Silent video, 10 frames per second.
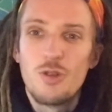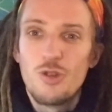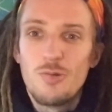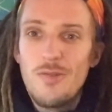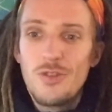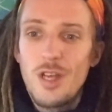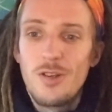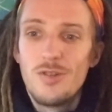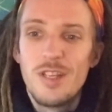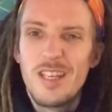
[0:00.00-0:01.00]
good to have a
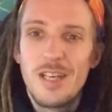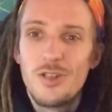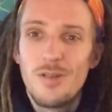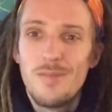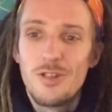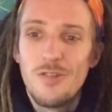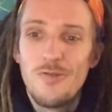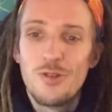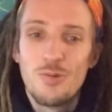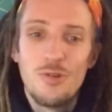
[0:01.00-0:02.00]
second in case I messed the
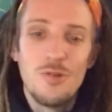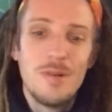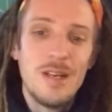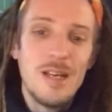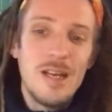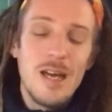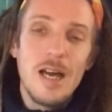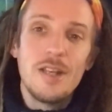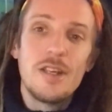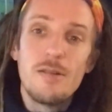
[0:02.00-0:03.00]
first one up.
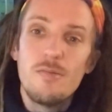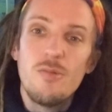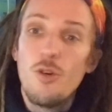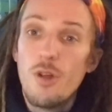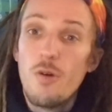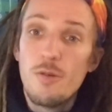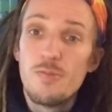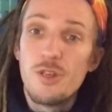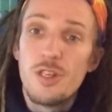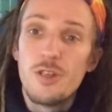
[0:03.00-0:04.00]
And although I
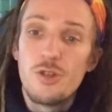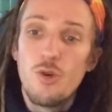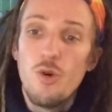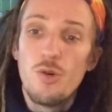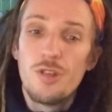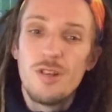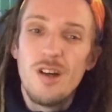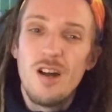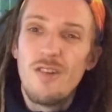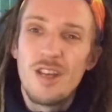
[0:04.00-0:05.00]
was missing his sword,
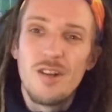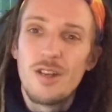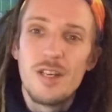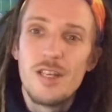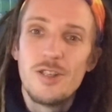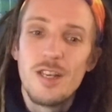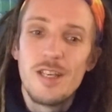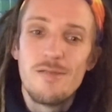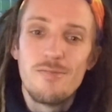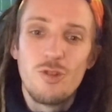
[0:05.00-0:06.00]
I reckon I can
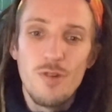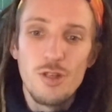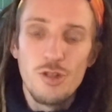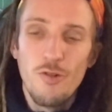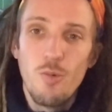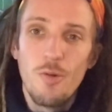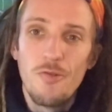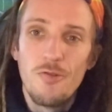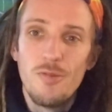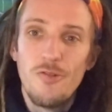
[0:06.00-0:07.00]
easily green stuff one
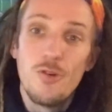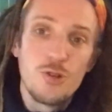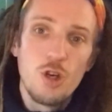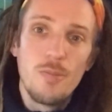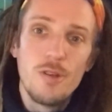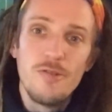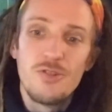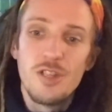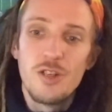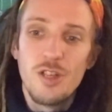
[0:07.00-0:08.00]
from the first copy of
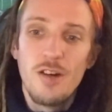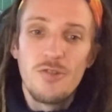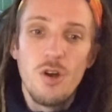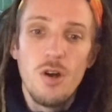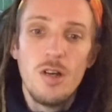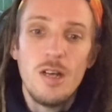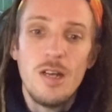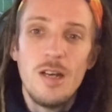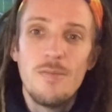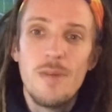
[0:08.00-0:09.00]
Snitch that I've got,
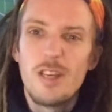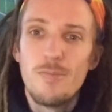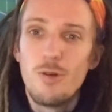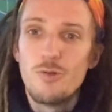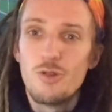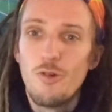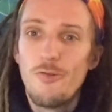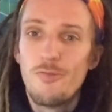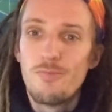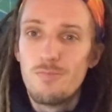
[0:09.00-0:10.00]
make a blue
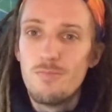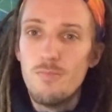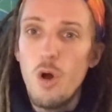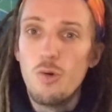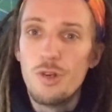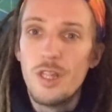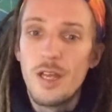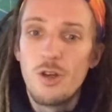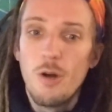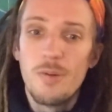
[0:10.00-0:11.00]
stuff mould and
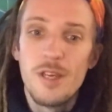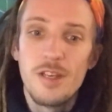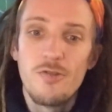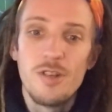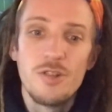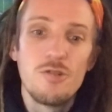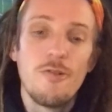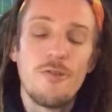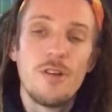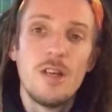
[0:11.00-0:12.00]
then copy it in green
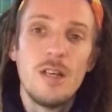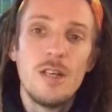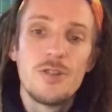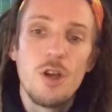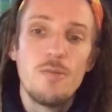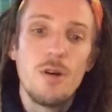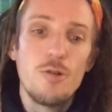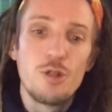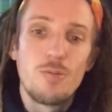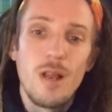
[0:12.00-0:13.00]
stuff. So my
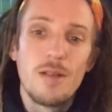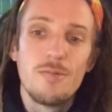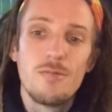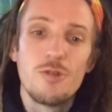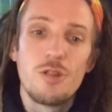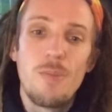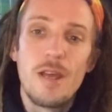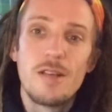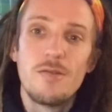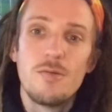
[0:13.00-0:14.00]
loose plan was to
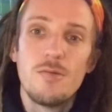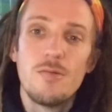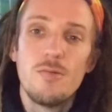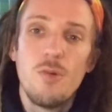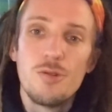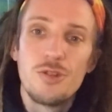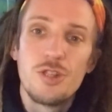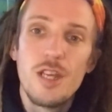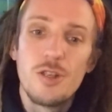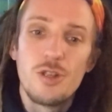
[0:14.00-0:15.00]
paint one
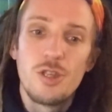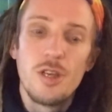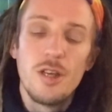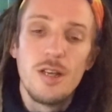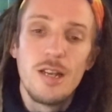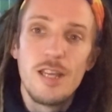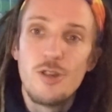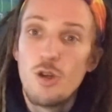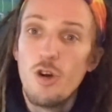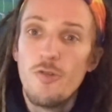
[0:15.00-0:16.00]
Snitch to lead
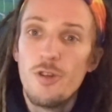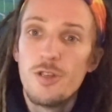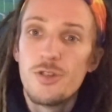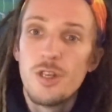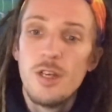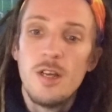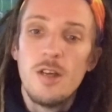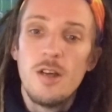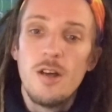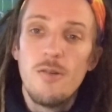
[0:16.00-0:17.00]
the gutter runners
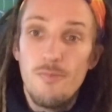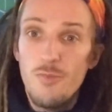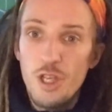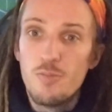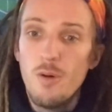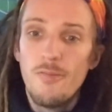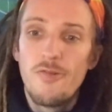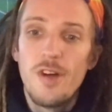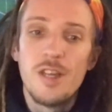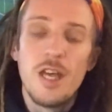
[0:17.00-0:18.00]
this
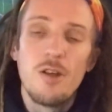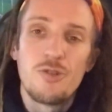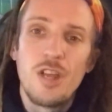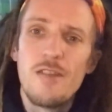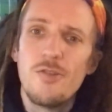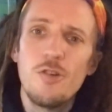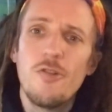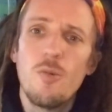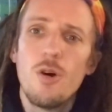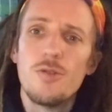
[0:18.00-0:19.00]
month, and then I'll save
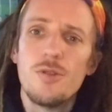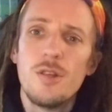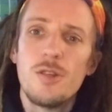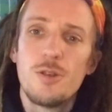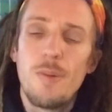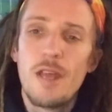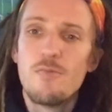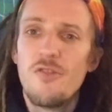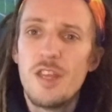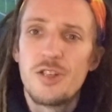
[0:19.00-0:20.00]
another one to
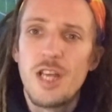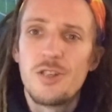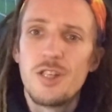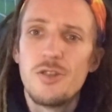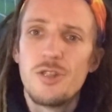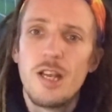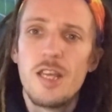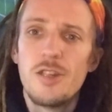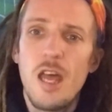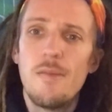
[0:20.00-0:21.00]
paint with the assassins to
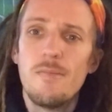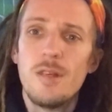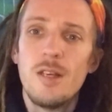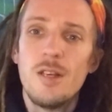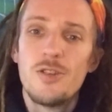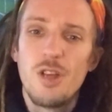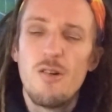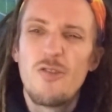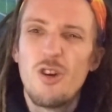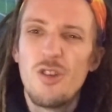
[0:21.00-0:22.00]
lead them.
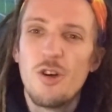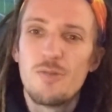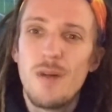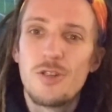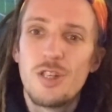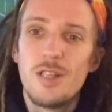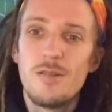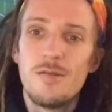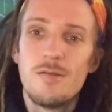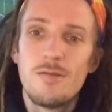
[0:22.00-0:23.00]
So I've got a nice
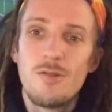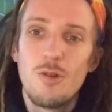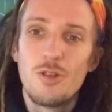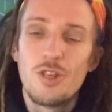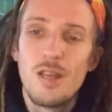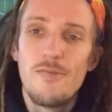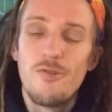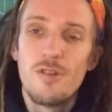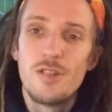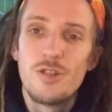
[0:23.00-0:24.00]
matching colour scheme
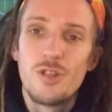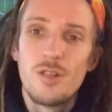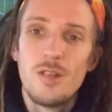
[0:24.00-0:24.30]
for each